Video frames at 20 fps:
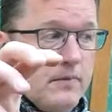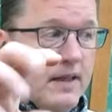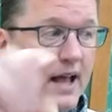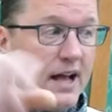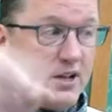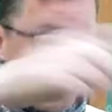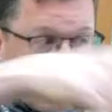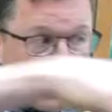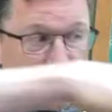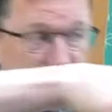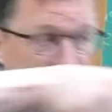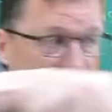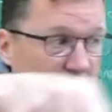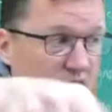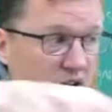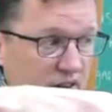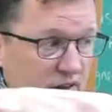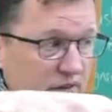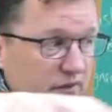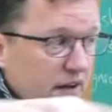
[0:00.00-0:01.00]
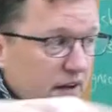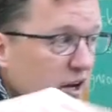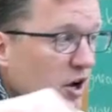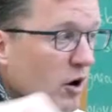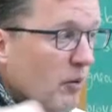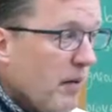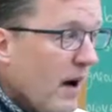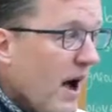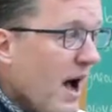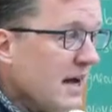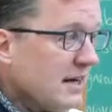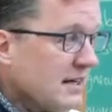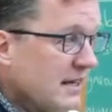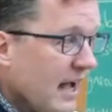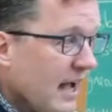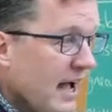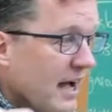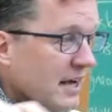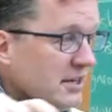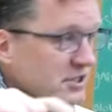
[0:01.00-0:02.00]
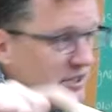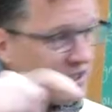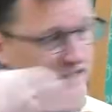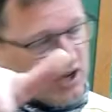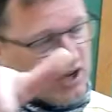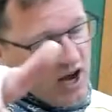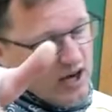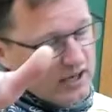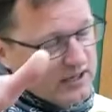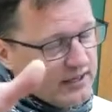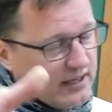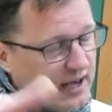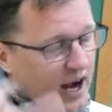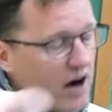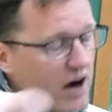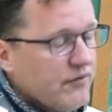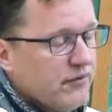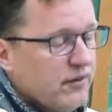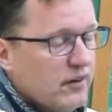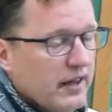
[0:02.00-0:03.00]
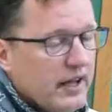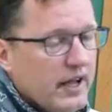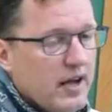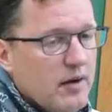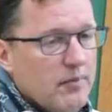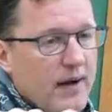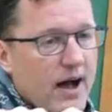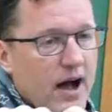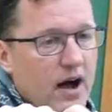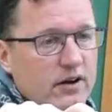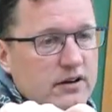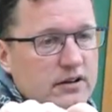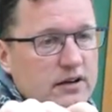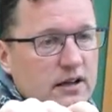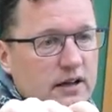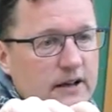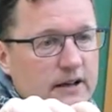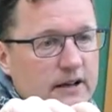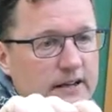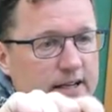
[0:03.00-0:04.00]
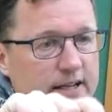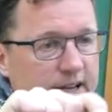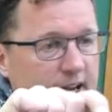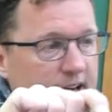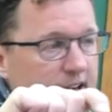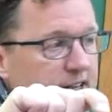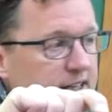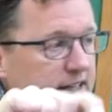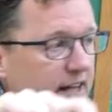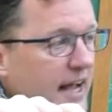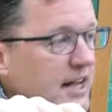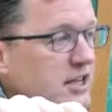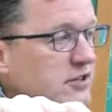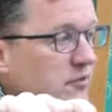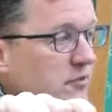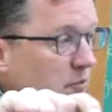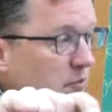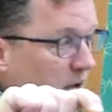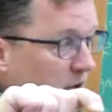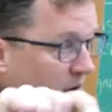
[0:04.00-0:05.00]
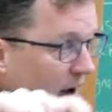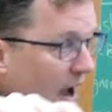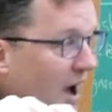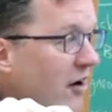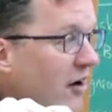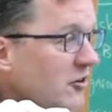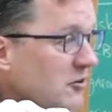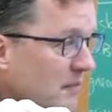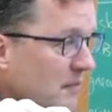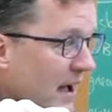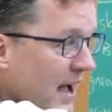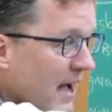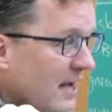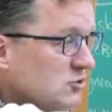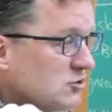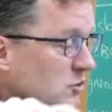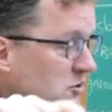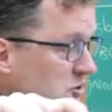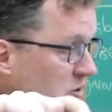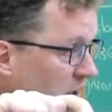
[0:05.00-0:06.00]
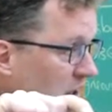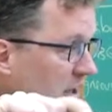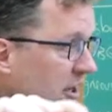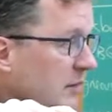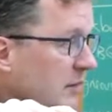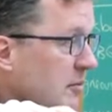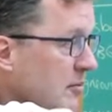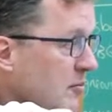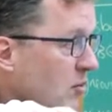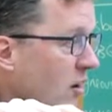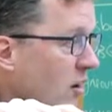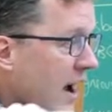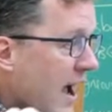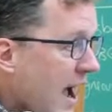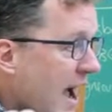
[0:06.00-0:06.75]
As you'll see in the video podcast, she talked carefully about getting dates from the ground mass, which are a little bit more